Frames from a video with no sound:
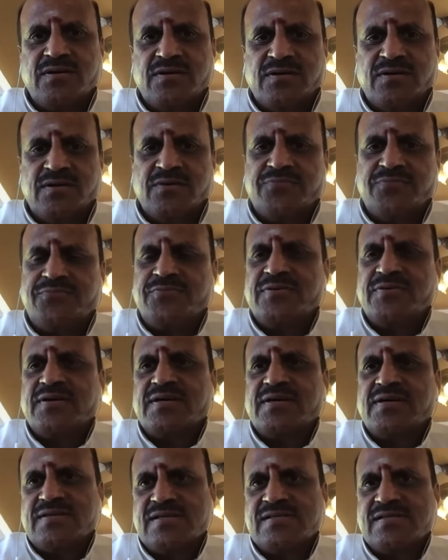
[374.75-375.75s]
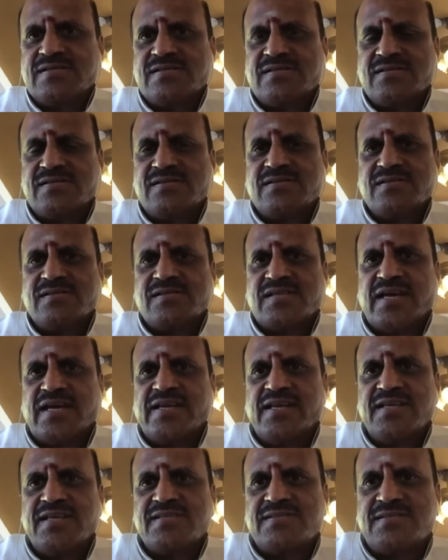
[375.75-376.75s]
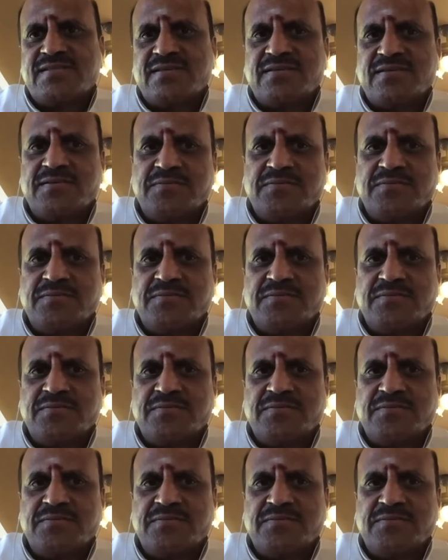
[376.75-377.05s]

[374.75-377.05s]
of Chinese